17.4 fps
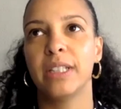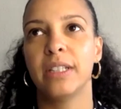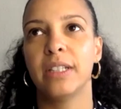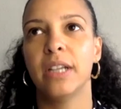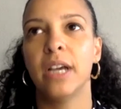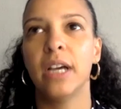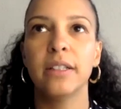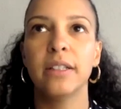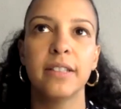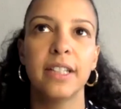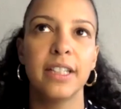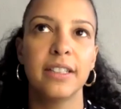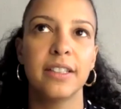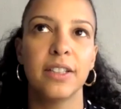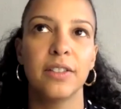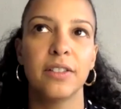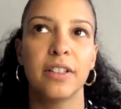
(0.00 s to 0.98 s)
not say
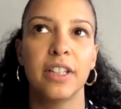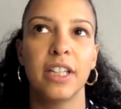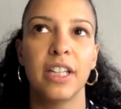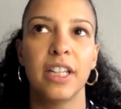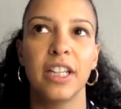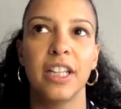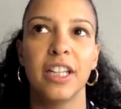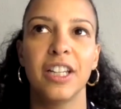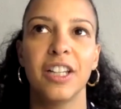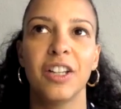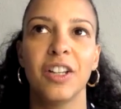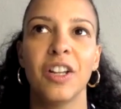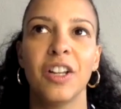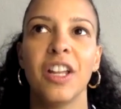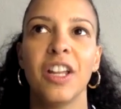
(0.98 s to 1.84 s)
something?